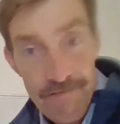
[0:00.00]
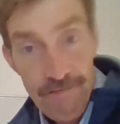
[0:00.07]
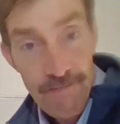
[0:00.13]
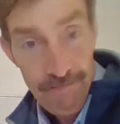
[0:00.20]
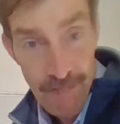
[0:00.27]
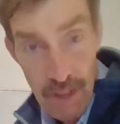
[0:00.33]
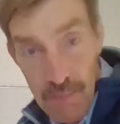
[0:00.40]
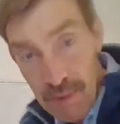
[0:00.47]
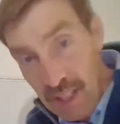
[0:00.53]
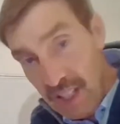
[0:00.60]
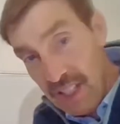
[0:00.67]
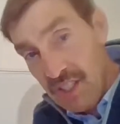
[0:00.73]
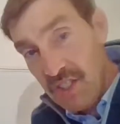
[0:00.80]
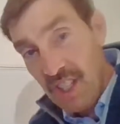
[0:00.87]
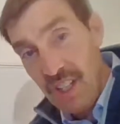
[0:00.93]
maybe at
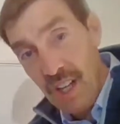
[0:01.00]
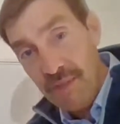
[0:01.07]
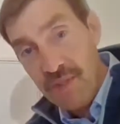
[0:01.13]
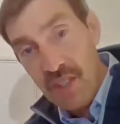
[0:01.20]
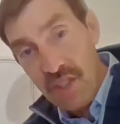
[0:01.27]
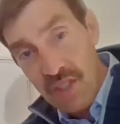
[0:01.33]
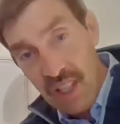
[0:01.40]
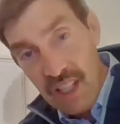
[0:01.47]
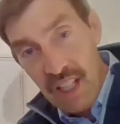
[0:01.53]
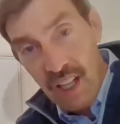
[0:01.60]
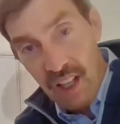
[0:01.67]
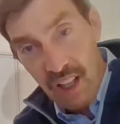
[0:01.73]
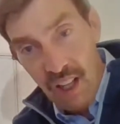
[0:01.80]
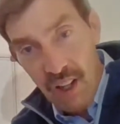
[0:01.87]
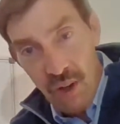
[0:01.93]
least enough to say
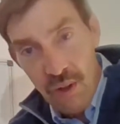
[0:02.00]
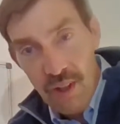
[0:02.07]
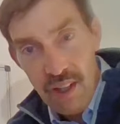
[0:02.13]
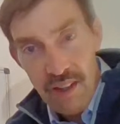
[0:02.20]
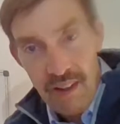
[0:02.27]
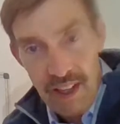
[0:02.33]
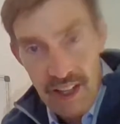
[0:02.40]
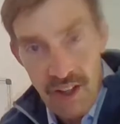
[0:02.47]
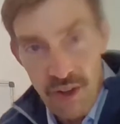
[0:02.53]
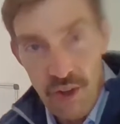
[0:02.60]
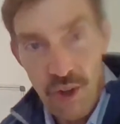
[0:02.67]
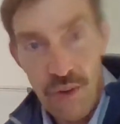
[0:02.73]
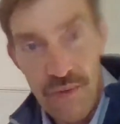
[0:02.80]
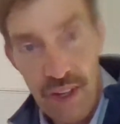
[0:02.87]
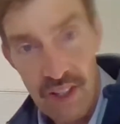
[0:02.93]
hello. I don't
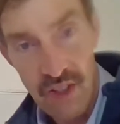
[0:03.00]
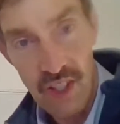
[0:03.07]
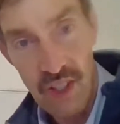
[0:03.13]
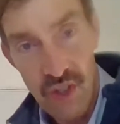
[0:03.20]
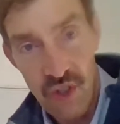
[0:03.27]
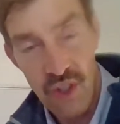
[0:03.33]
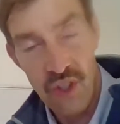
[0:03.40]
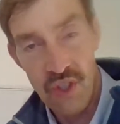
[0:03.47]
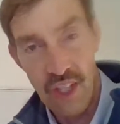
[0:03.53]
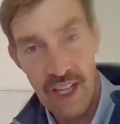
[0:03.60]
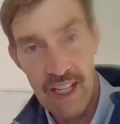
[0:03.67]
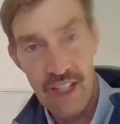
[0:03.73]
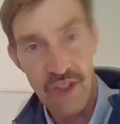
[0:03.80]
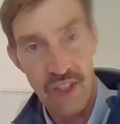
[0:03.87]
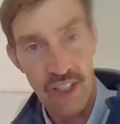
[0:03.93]
know if I teach you
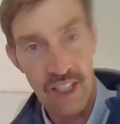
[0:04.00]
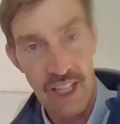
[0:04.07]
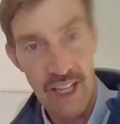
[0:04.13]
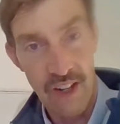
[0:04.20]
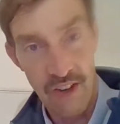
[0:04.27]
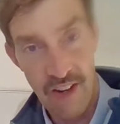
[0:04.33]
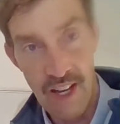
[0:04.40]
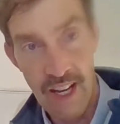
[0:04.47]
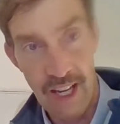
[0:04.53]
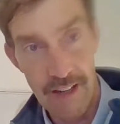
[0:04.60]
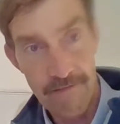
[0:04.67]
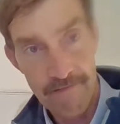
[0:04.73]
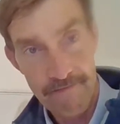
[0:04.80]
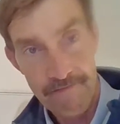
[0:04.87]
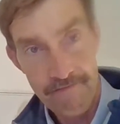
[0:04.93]
science again or not.